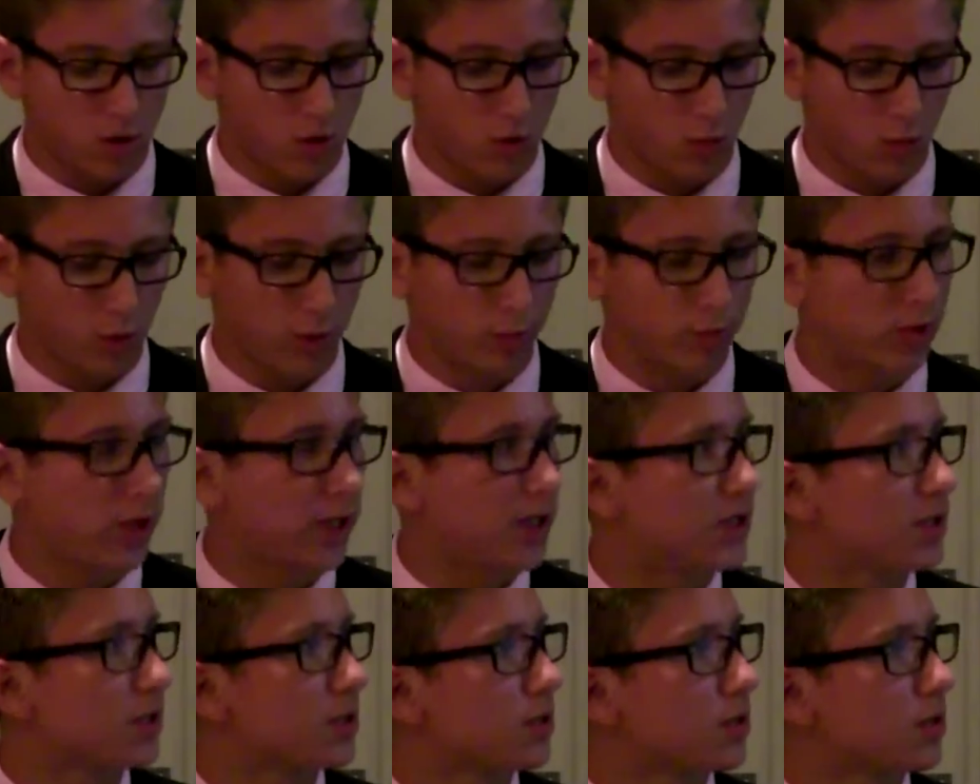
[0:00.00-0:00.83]
We
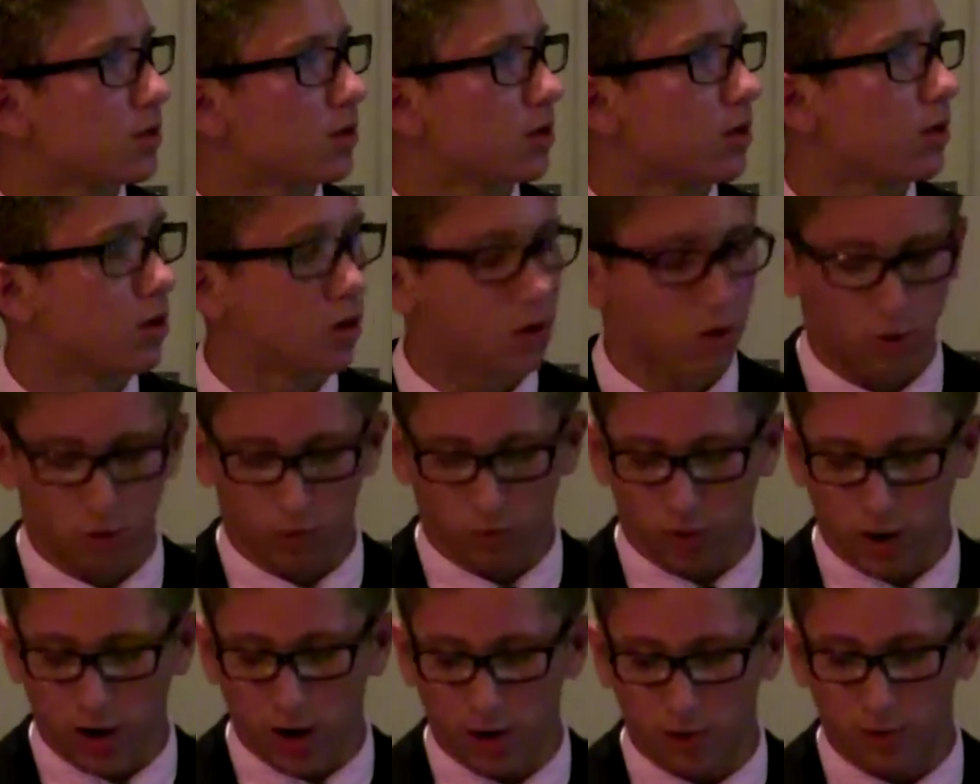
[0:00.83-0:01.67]
placed
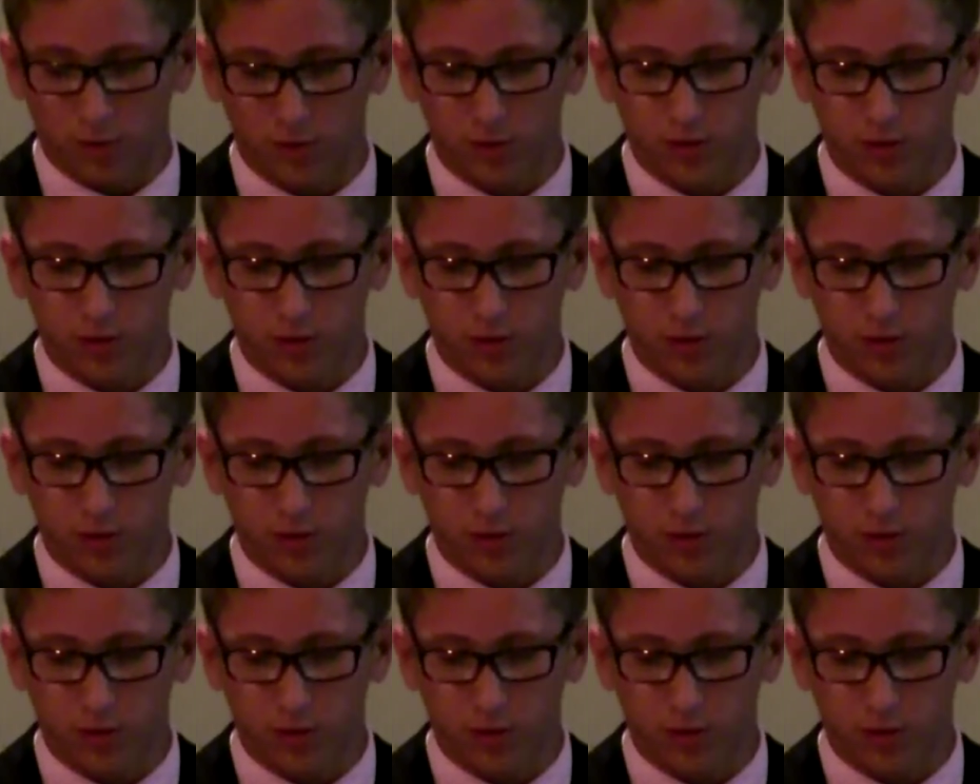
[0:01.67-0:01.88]
around